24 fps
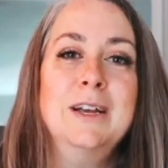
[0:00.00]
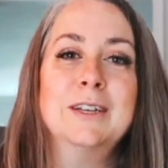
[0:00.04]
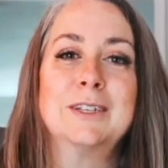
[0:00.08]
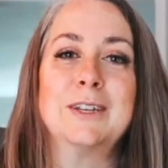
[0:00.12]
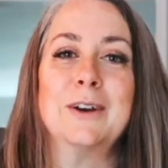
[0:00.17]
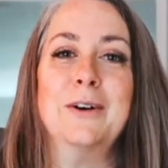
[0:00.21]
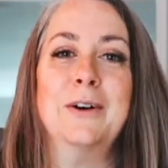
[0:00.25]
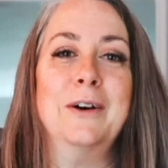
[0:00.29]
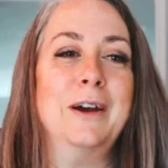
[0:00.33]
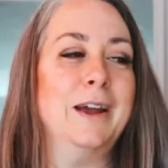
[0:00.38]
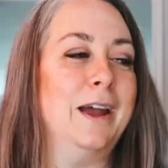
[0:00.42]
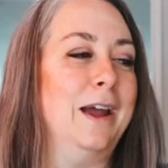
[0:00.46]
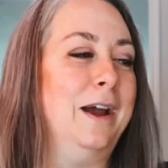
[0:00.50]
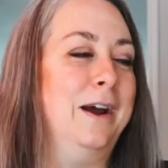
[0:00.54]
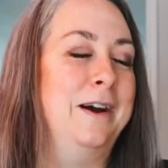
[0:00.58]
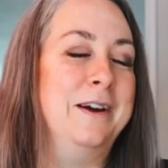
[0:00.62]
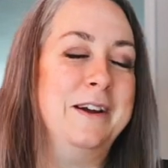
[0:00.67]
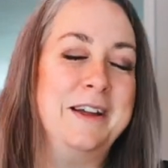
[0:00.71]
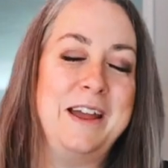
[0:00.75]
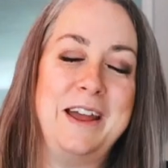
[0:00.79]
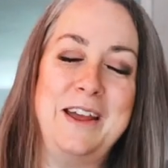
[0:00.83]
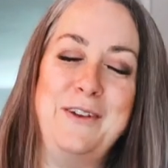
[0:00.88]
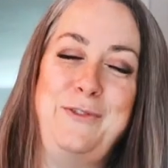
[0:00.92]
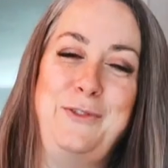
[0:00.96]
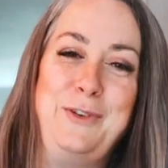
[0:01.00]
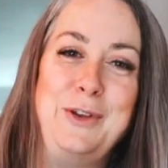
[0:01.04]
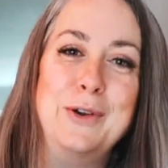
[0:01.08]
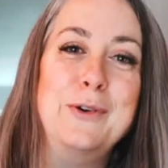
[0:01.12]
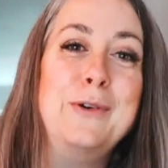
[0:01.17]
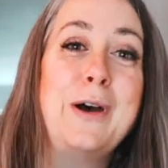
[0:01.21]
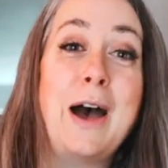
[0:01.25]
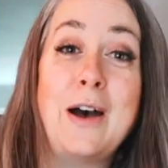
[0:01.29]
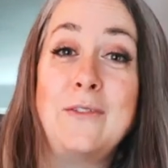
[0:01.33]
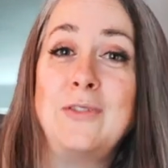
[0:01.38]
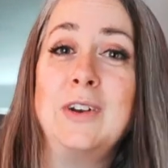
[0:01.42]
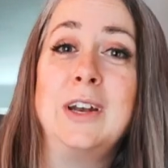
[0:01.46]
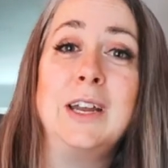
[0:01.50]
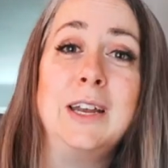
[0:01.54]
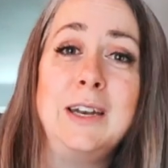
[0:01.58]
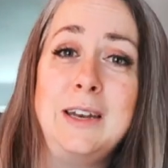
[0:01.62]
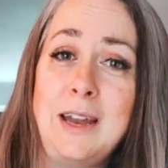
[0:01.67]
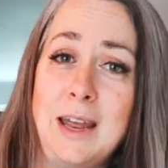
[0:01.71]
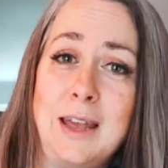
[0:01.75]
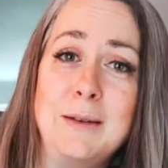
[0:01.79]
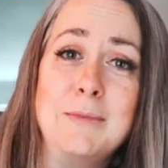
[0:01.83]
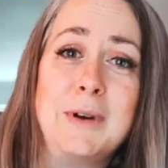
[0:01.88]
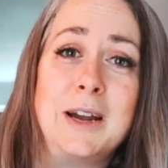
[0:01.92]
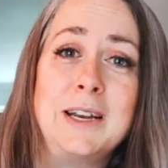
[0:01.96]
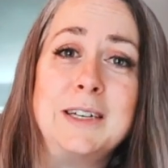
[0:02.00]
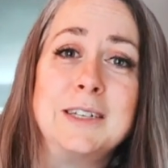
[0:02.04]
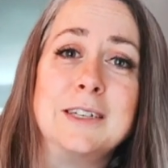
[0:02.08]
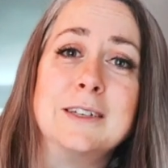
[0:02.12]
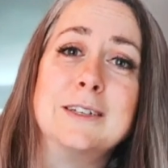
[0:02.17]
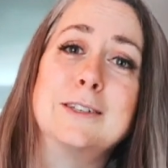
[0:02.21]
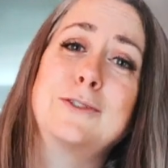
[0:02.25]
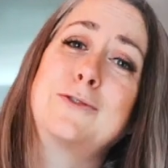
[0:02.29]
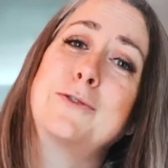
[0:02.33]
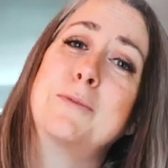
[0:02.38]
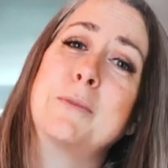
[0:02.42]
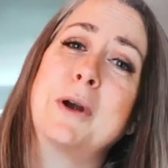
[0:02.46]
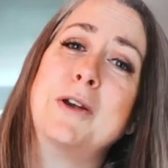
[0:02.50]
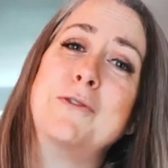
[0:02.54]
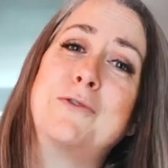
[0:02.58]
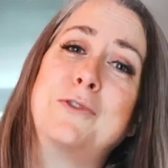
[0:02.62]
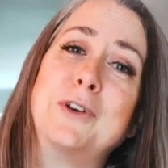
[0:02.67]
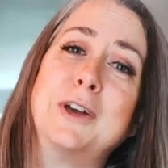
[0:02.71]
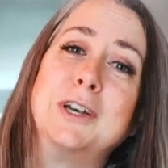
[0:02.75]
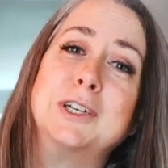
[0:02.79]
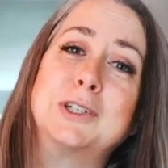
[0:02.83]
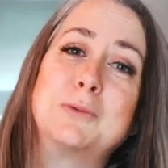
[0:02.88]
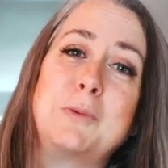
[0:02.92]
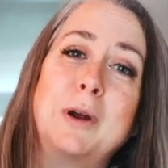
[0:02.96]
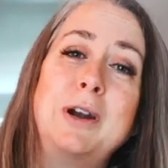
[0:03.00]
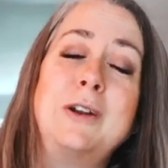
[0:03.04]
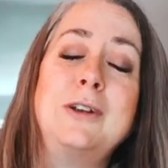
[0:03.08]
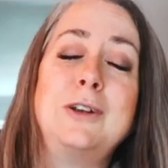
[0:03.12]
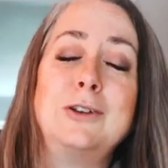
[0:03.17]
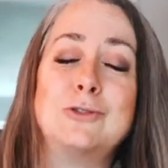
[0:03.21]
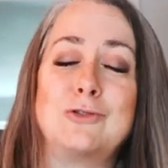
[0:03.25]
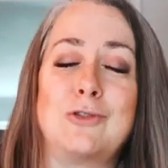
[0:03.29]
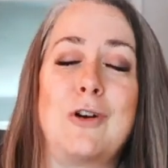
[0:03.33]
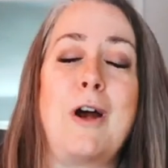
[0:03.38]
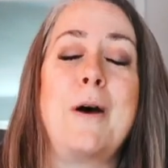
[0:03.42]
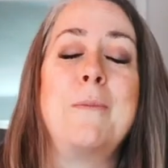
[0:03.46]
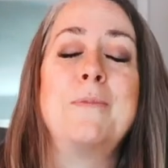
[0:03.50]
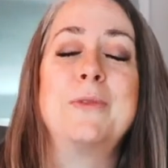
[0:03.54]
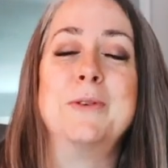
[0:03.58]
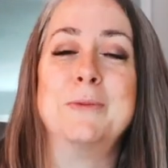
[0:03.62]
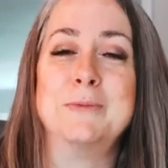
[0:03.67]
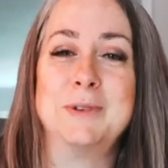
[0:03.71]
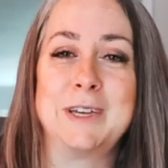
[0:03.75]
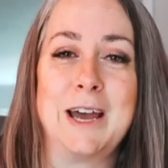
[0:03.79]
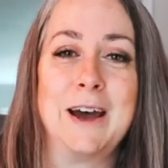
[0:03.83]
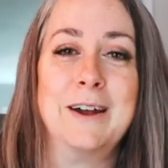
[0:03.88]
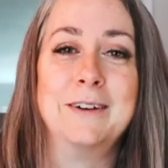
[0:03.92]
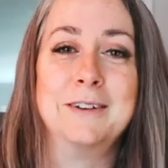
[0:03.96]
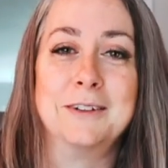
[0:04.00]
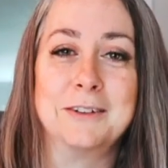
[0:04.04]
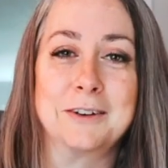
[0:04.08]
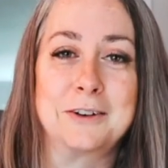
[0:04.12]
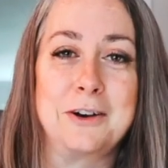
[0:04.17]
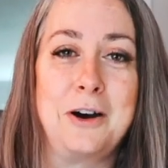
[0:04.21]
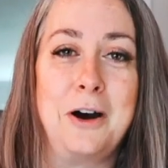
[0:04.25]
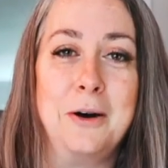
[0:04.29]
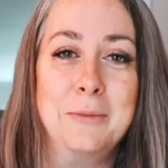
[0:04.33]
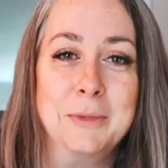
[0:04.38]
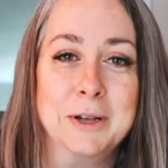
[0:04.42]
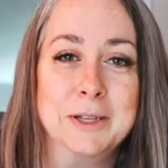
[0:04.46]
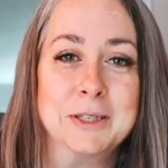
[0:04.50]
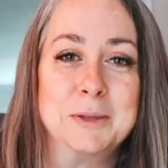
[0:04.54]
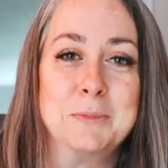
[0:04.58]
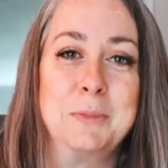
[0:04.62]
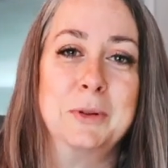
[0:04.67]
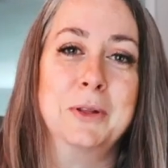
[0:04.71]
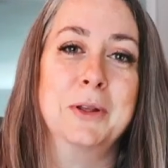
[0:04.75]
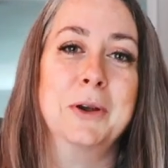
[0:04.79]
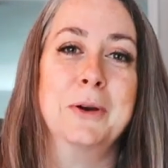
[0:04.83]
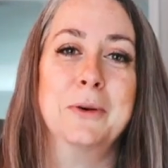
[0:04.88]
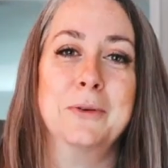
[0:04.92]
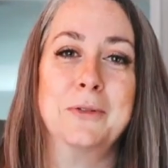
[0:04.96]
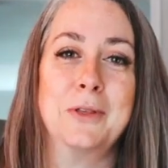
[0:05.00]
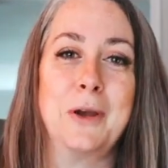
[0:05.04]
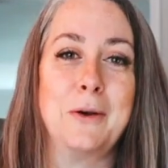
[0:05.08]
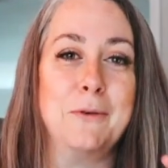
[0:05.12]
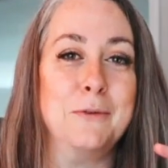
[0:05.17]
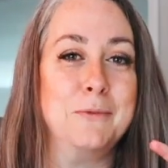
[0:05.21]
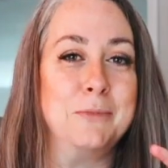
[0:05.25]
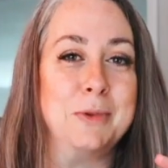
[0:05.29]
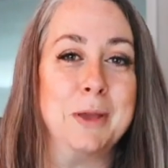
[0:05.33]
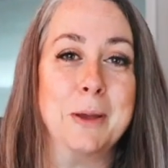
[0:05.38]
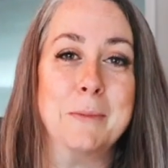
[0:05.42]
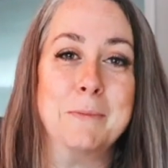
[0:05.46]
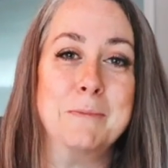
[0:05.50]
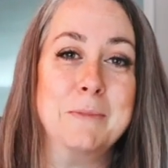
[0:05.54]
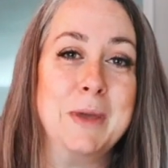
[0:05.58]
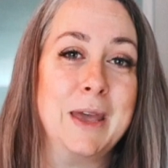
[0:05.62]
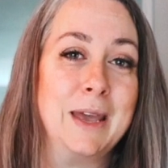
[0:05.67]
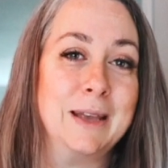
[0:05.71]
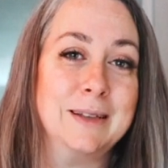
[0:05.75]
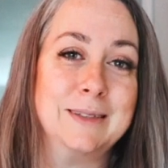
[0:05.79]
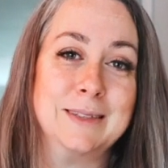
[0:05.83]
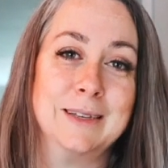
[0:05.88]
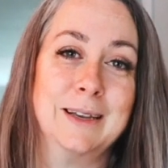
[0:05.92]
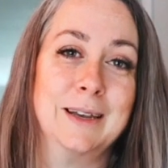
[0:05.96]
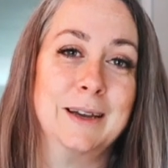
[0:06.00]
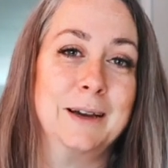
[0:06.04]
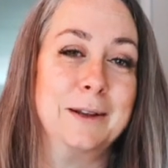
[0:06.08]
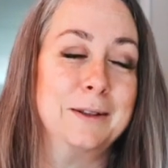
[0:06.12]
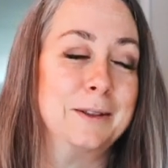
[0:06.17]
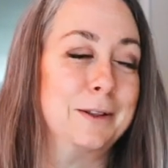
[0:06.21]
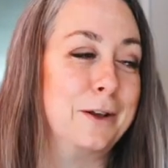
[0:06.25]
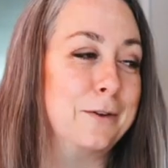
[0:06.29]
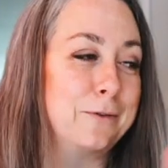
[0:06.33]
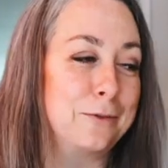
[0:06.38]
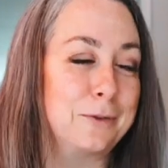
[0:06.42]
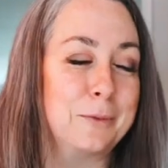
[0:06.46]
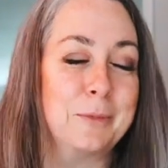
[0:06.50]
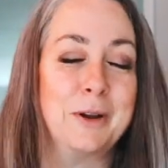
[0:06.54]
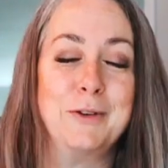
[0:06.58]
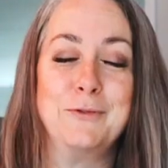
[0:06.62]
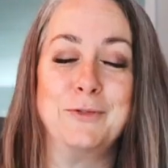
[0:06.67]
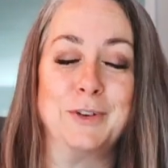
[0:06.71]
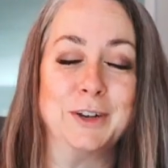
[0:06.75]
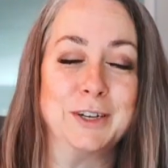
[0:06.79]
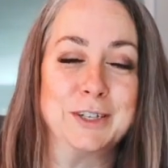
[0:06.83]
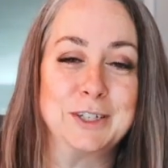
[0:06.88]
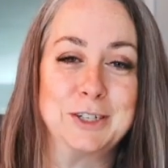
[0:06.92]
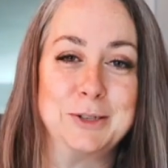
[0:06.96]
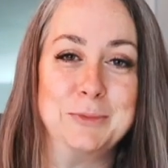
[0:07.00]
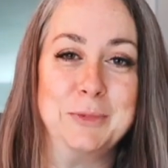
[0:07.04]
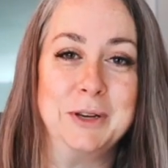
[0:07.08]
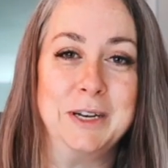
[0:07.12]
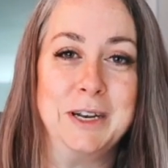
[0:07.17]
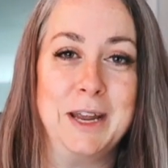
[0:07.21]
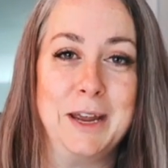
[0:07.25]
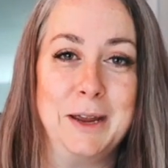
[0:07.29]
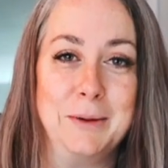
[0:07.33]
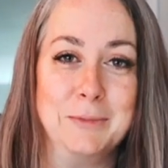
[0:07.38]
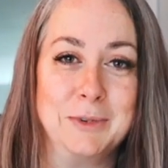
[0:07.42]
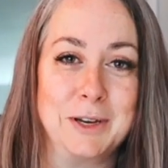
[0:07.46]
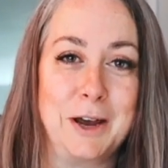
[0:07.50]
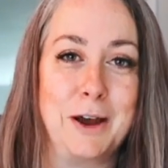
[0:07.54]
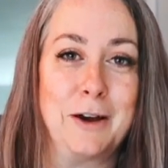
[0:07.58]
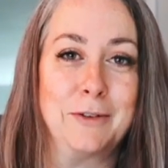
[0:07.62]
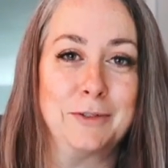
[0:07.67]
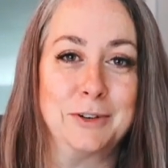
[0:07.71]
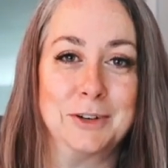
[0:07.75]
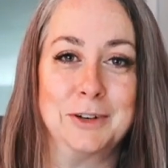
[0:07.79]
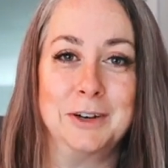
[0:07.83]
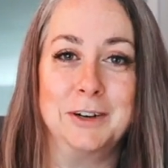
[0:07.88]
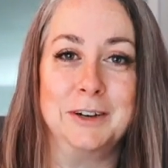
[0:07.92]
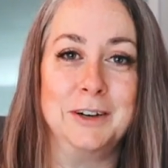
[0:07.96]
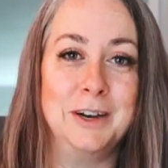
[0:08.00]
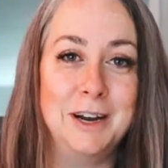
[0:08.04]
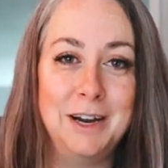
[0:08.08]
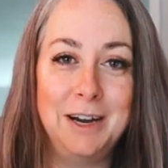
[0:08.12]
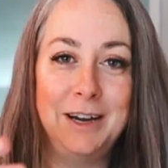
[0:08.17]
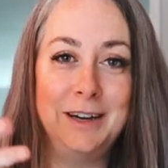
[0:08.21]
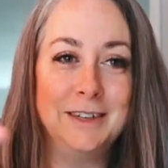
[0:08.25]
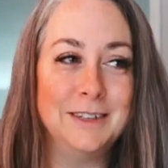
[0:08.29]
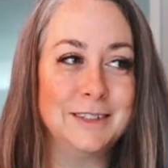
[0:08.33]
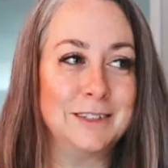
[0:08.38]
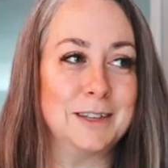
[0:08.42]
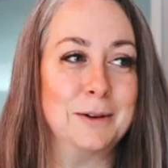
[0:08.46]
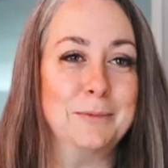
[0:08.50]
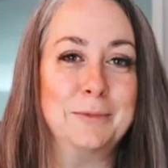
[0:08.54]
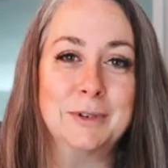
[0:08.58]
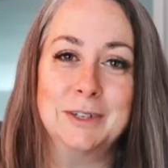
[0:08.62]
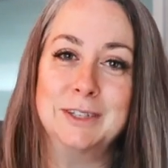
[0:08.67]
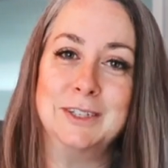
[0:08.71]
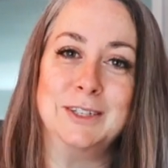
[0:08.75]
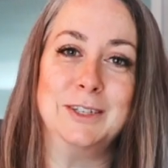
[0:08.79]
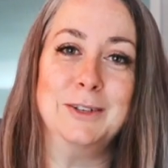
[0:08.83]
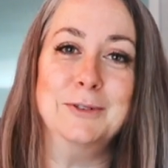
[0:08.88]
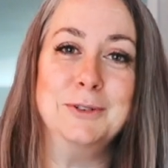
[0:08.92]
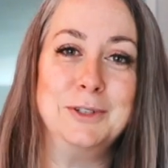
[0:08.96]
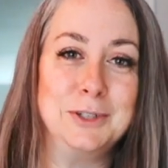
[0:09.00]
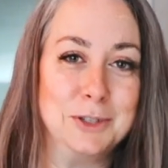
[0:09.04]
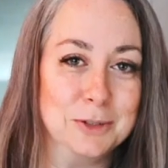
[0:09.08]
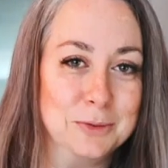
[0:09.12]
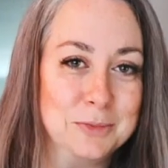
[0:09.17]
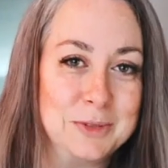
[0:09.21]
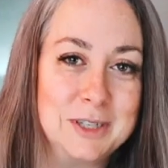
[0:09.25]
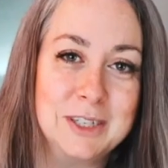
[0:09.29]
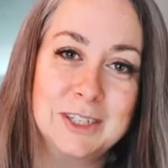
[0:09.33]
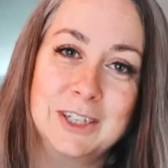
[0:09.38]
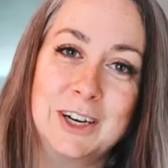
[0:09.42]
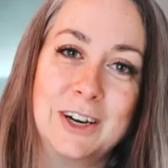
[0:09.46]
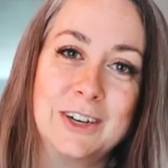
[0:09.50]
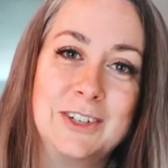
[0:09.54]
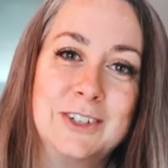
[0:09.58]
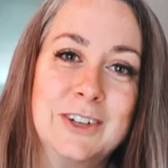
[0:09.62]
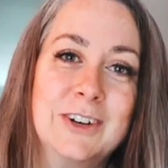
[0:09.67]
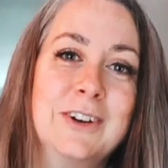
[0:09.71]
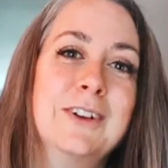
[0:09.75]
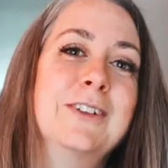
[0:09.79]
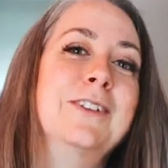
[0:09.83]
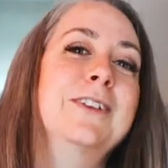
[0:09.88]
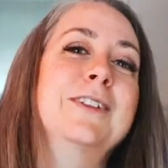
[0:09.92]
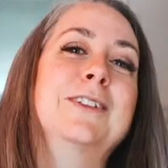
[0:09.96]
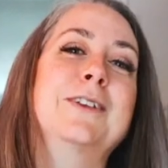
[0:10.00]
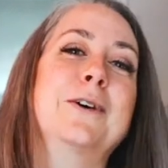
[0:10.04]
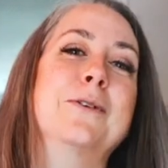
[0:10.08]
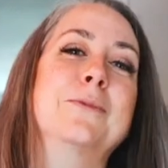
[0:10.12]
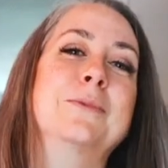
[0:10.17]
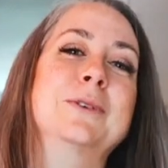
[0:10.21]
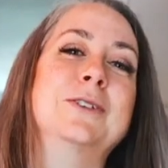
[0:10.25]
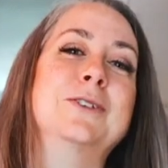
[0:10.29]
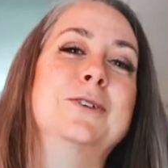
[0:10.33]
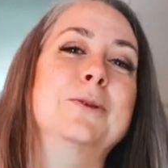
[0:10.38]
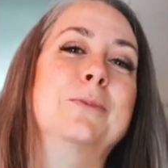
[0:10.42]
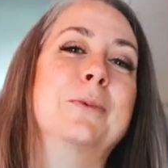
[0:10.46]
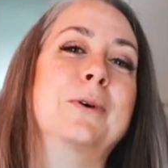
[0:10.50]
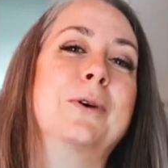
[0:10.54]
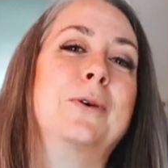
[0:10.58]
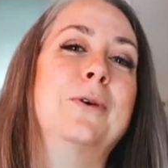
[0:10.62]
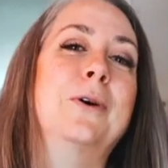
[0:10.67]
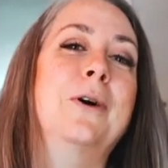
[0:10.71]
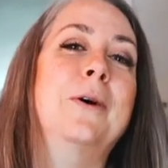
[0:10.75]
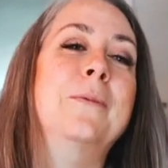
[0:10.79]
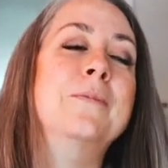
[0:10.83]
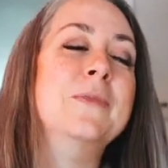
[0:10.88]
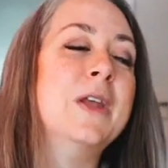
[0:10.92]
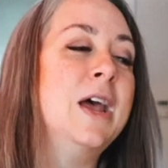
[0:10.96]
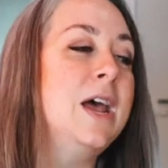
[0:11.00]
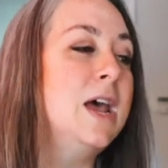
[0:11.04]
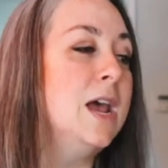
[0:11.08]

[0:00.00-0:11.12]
So if you have any name ideas for my fish, why don't you drop them down in the comments below? That would be amazing. I'd love for my fish to be named after someone's YouTube suggestion. I think that would be super cool.